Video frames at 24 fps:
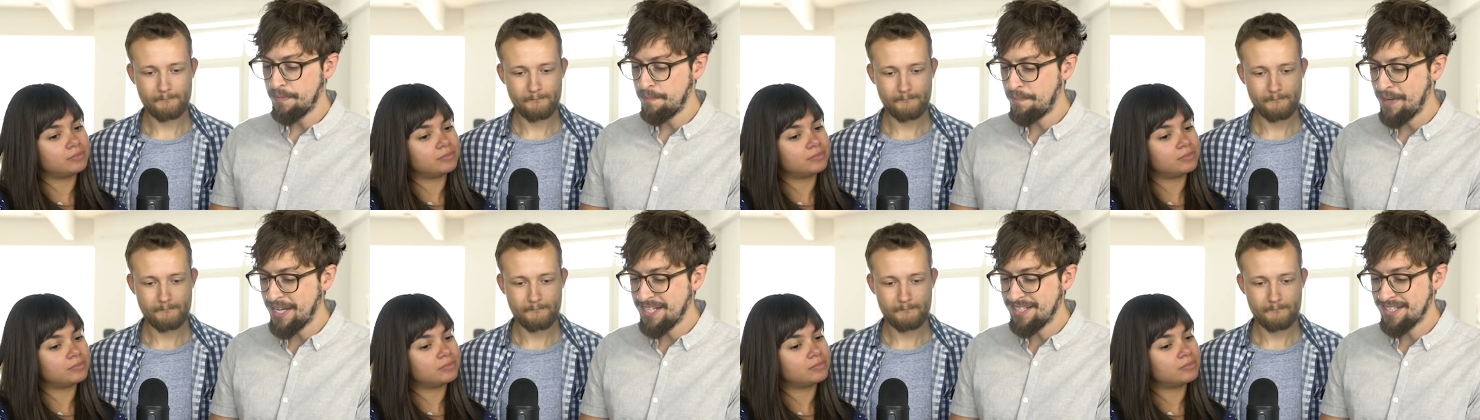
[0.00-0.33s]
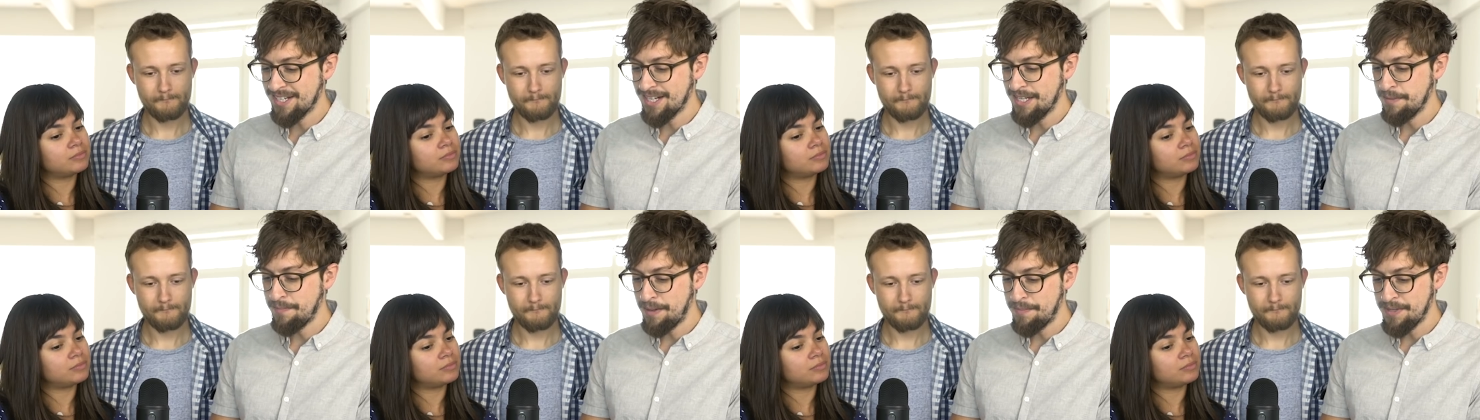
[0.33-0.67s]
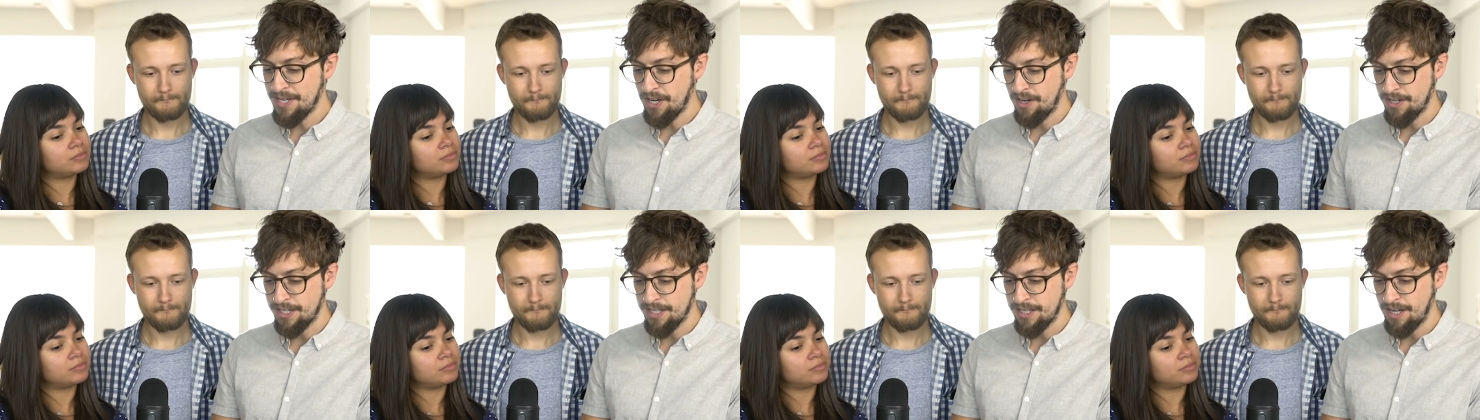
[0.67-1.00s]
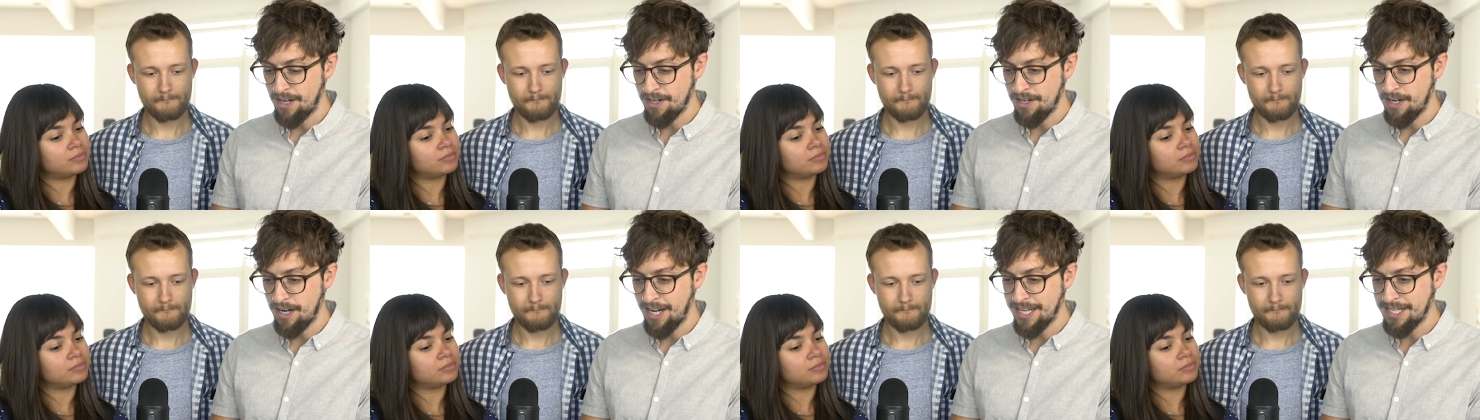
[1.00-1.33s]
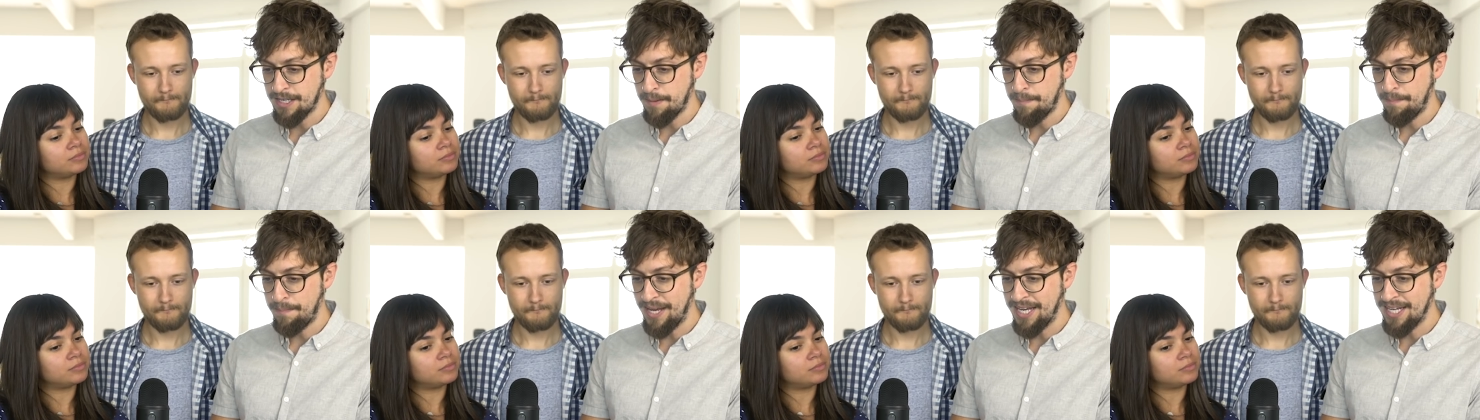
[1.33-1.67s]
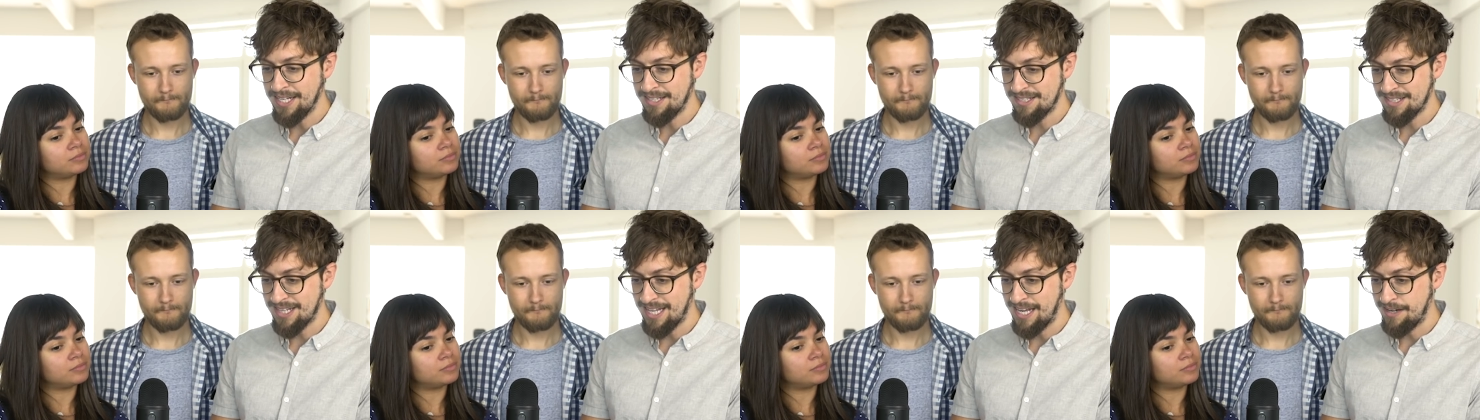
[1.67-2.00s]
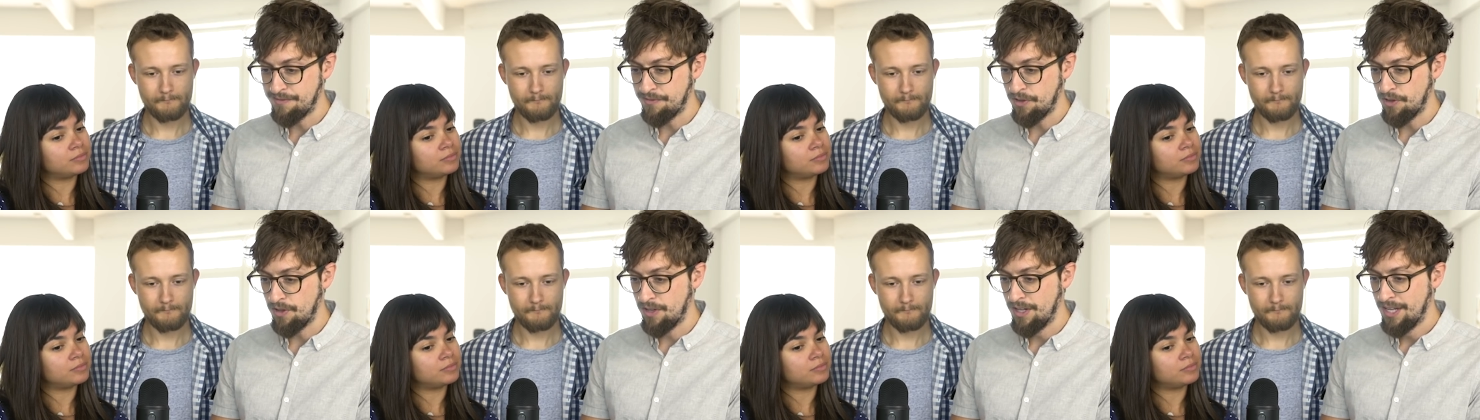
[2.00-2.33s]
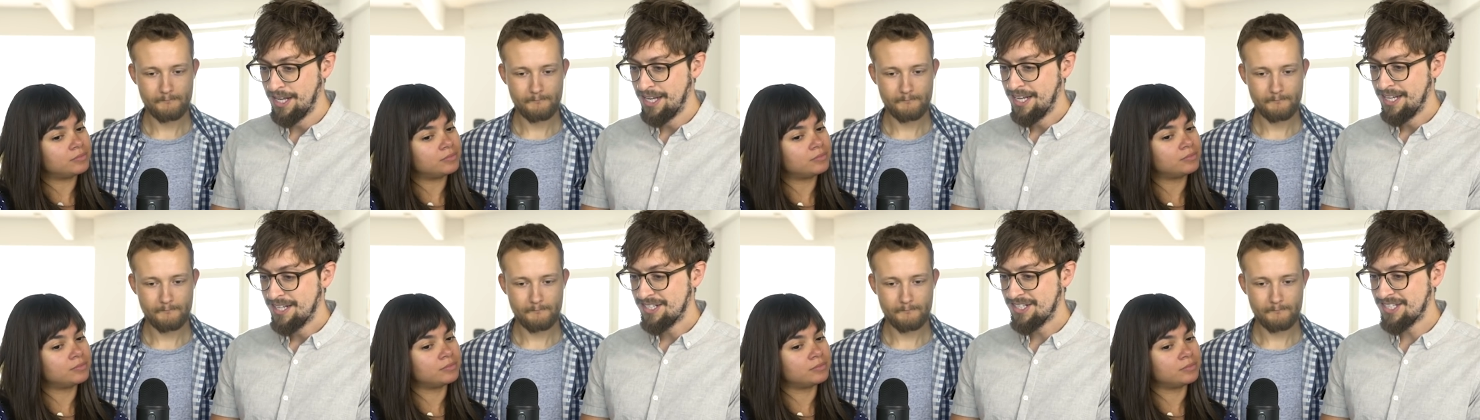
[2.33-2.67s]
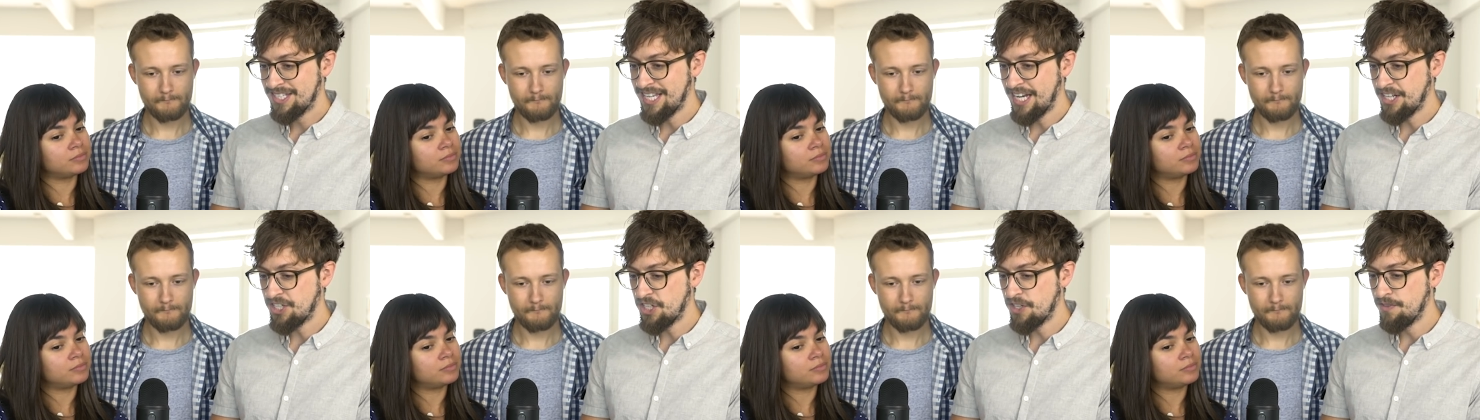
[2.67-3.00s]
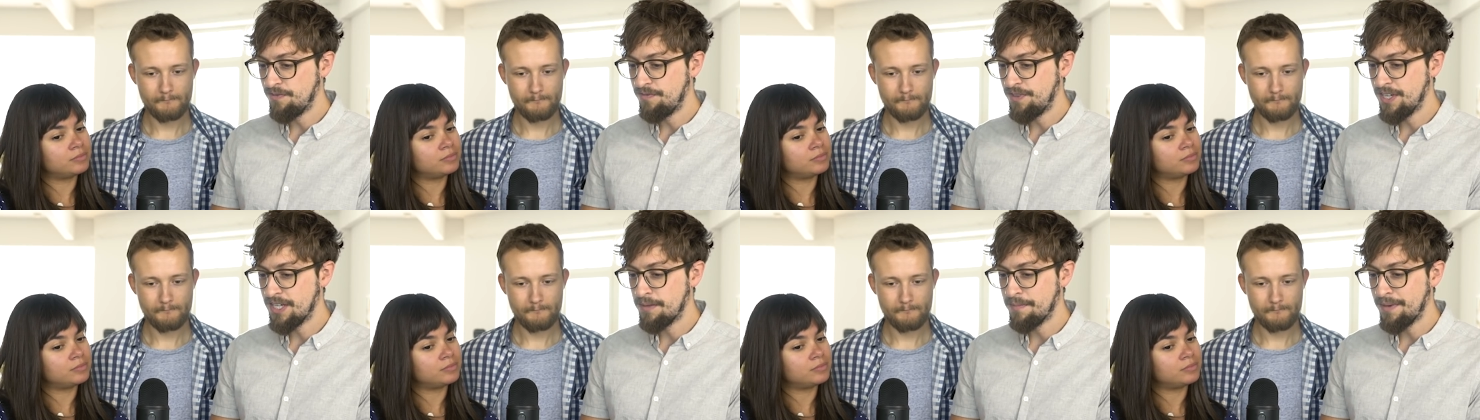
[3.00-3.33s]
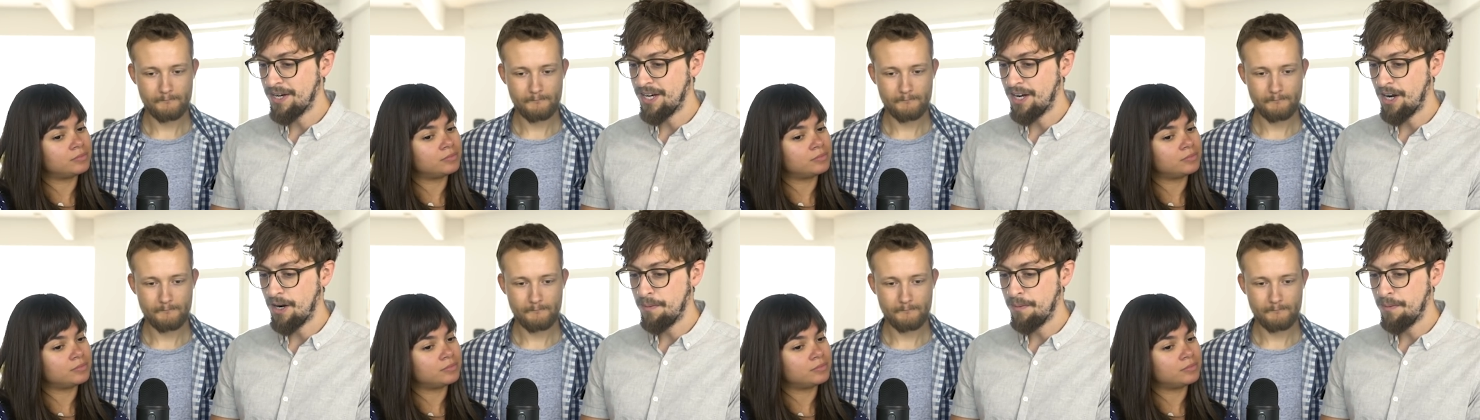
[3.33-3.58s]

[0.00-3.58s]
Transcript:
Speaker 1: Basically, maybe on a, on a, like a base level, mm. Sketch and Figma